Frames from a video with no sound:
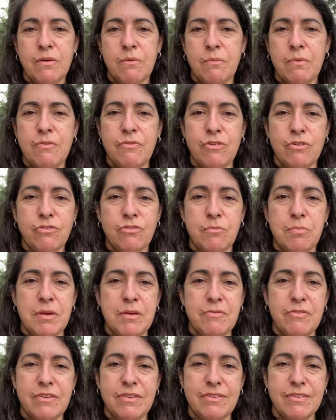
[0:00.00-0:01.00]
We've used
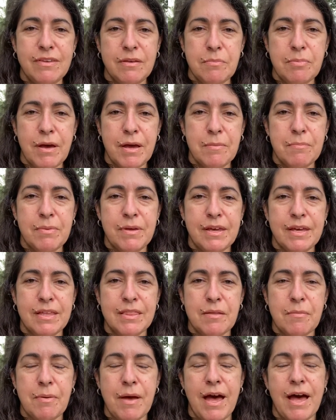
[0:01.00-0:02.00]
PVC piping
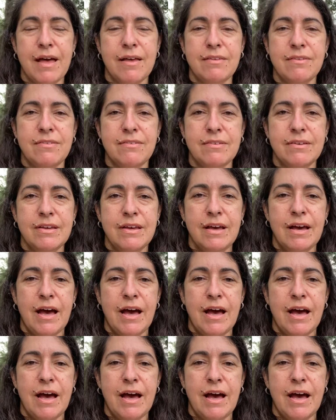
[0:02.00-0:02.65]
in the past.